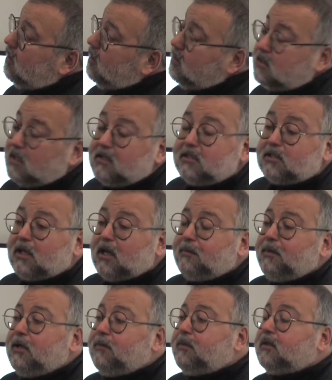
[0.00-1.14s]
Is a
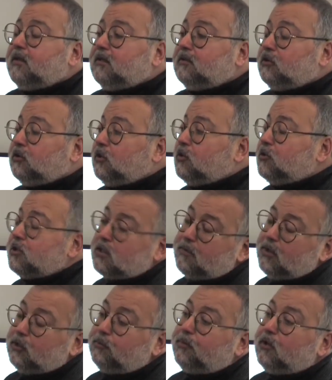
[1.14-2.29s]
paper that talks
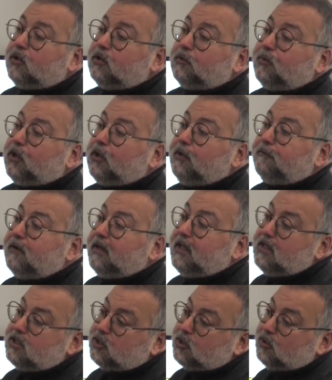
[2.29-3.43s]
about product
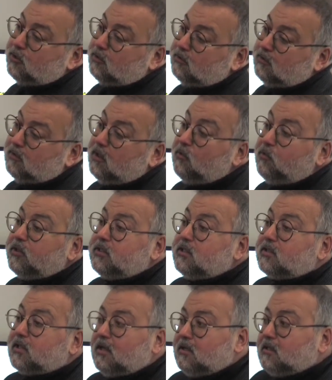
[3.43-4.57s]
proliferation, which
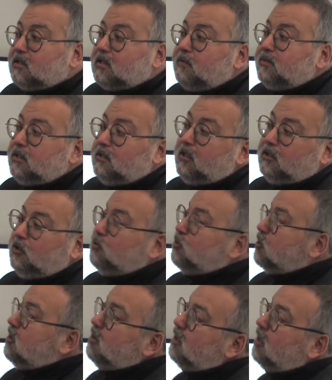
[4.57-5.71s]
is something that you
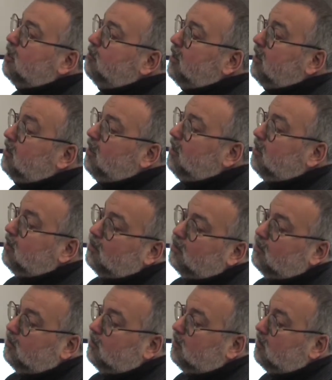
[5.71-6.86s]
see every day.
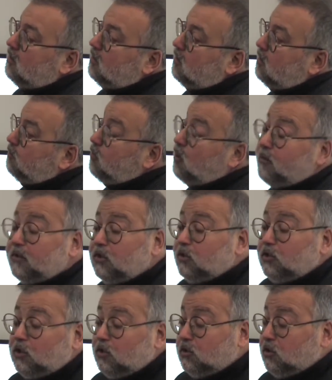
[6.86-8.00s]
Probably
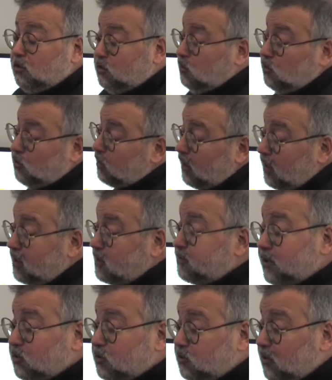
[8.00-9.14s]
you don't realize
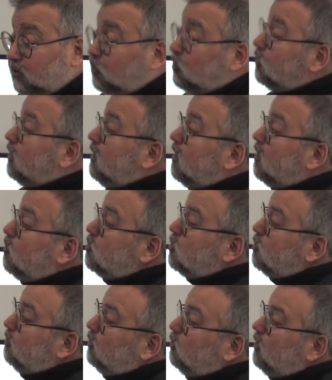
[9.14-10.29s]
because we are totally
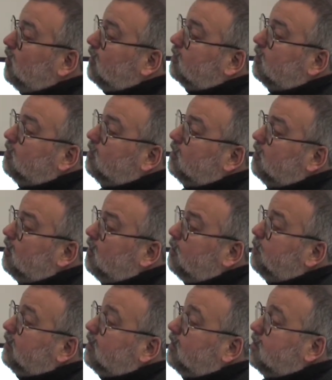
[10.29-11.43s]
accustomed to that,
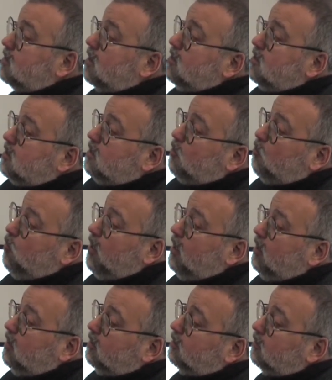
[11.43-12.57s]
but is the
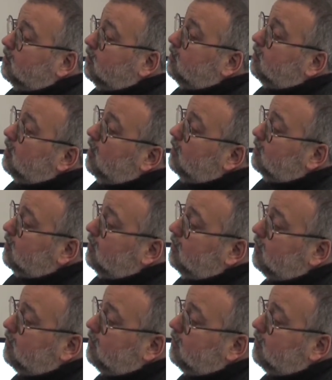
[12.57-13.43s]
way that